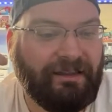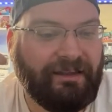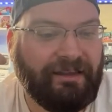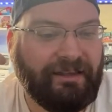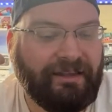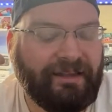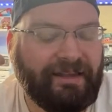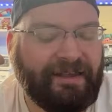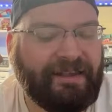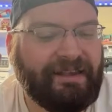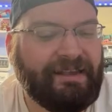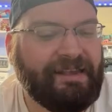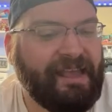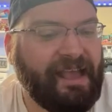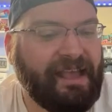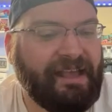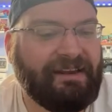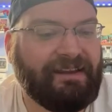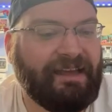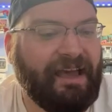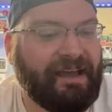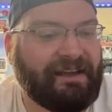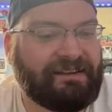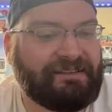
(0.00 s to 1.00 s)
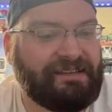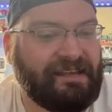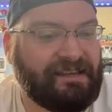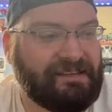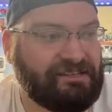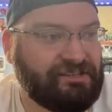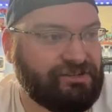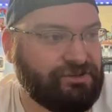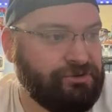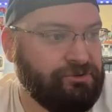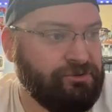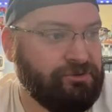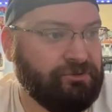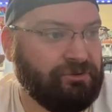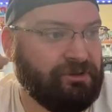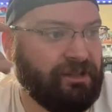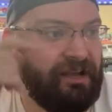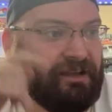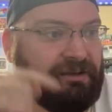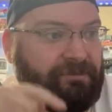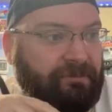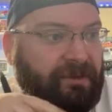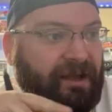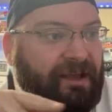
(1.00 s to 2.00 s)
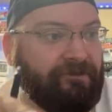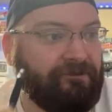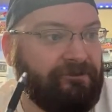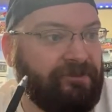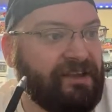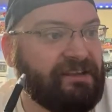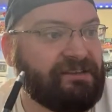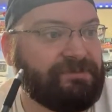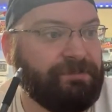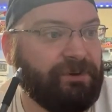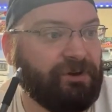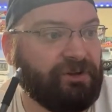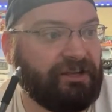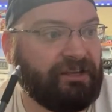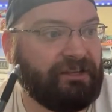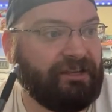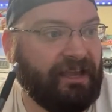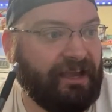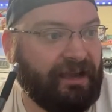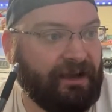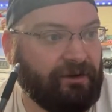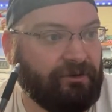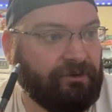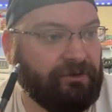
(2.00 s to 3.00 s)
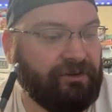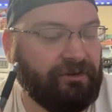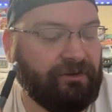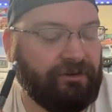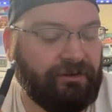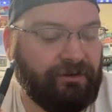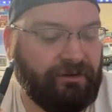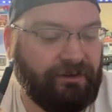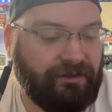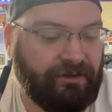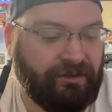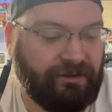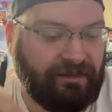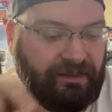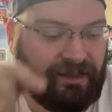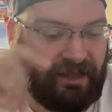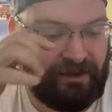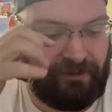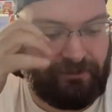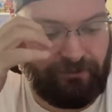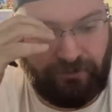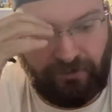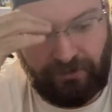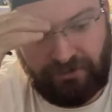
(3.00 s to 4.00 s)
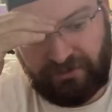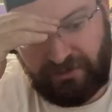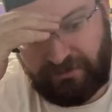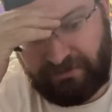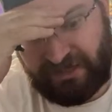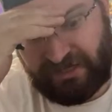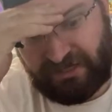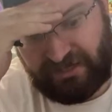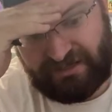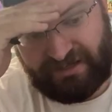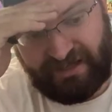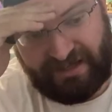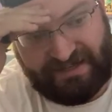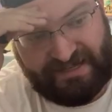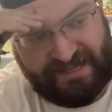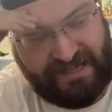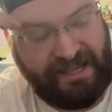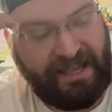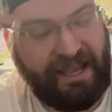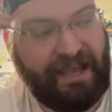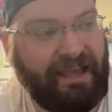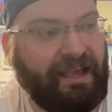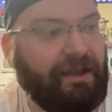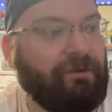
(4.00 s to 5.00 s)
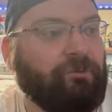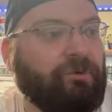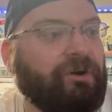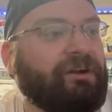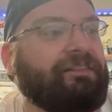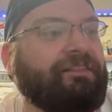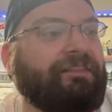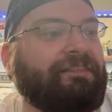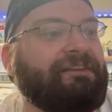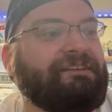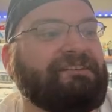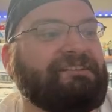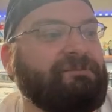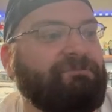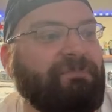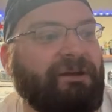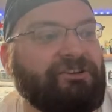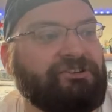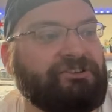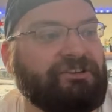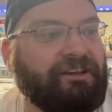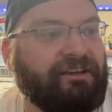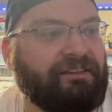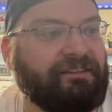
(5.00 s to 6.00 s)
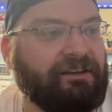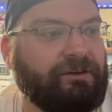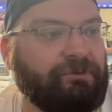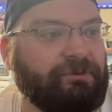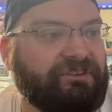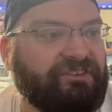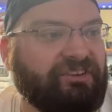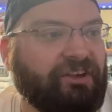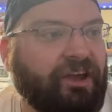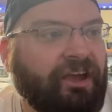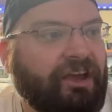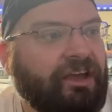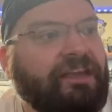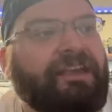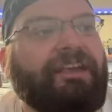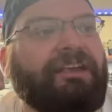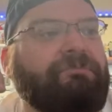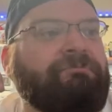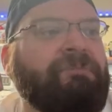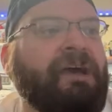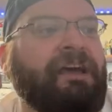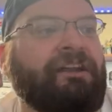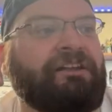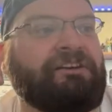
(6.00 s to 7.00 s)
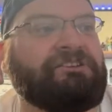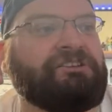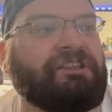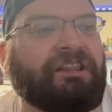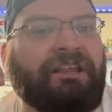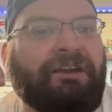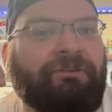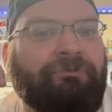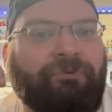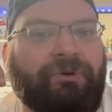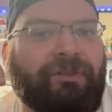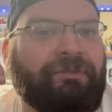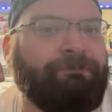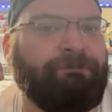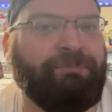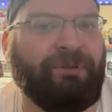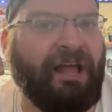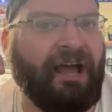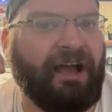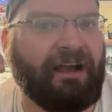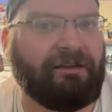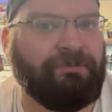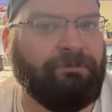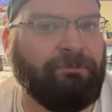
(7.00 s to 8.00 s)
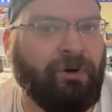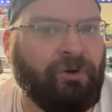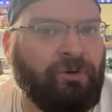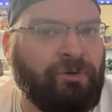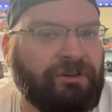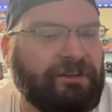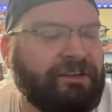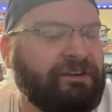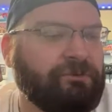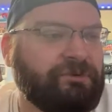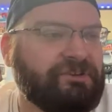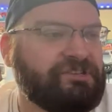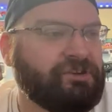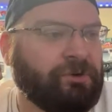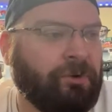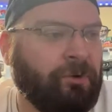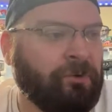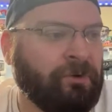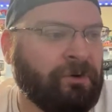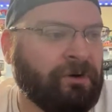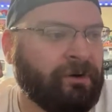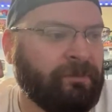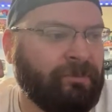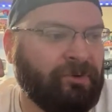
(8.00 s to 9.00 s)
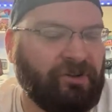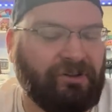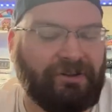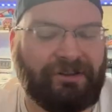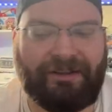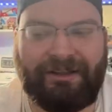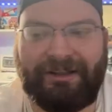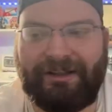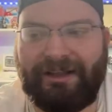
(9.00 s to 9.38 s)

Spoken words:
he gained access to, like, my Facebook account, like, for the Bearded IT guy, and one of the things he mentioned on there was, he made us live with black mold, it was horrible.